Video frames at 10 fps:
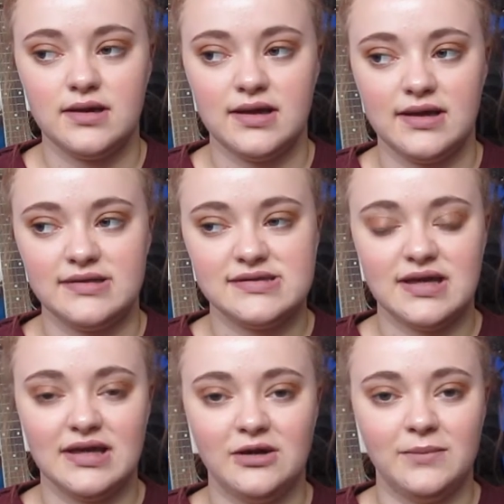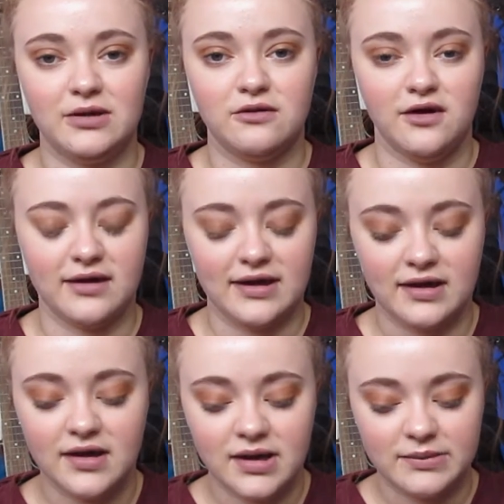is a little bit
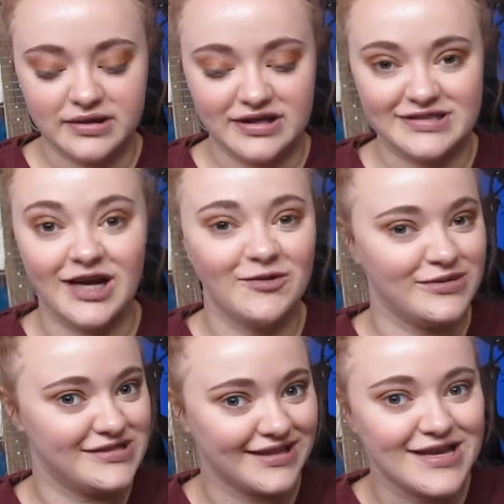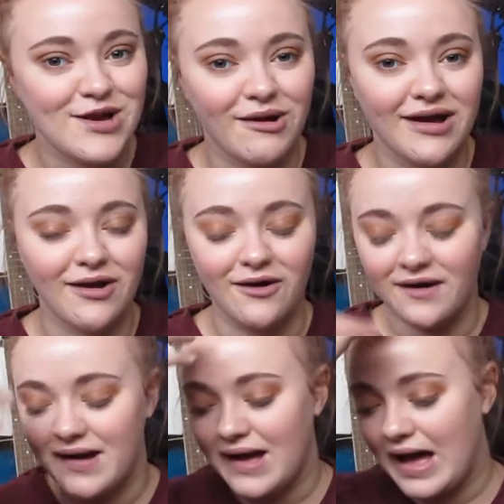croaky, because I've been singing it quite a
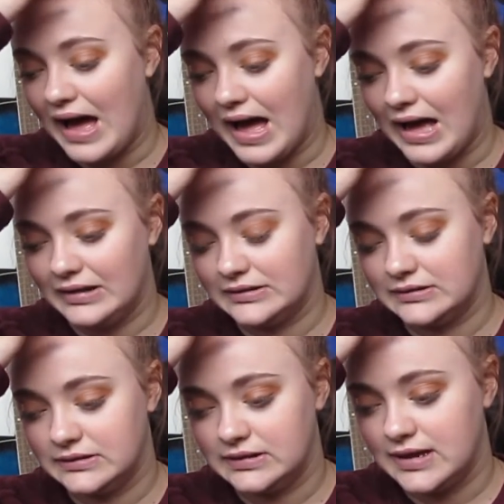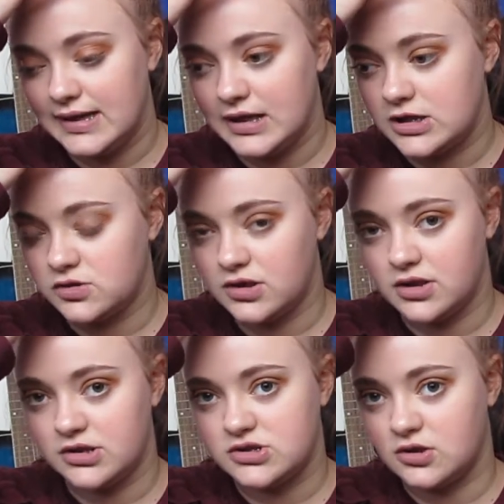lot, and it is one of
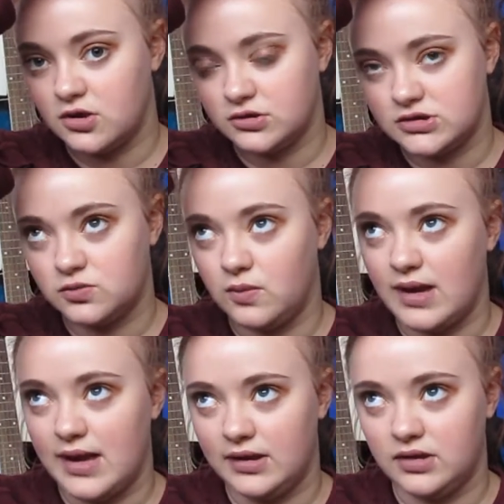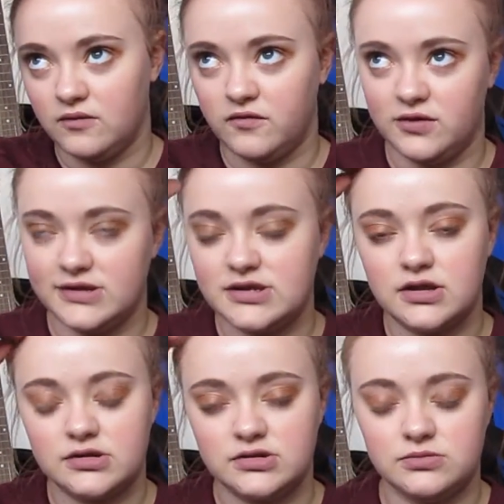those songs where your voice
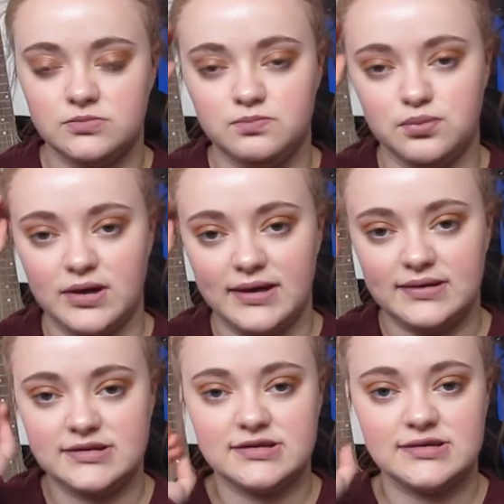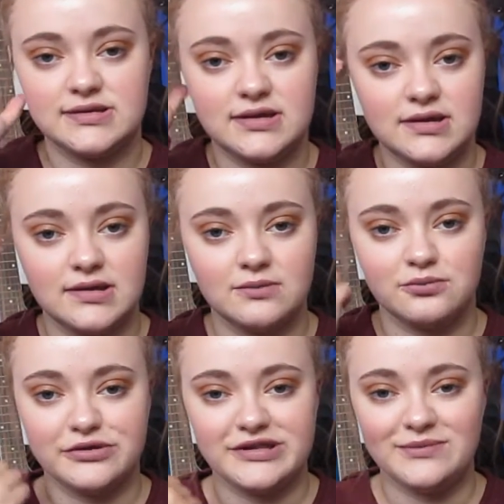breaks
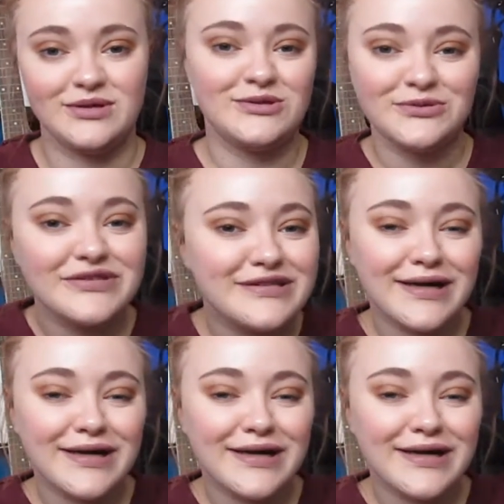pretty much all the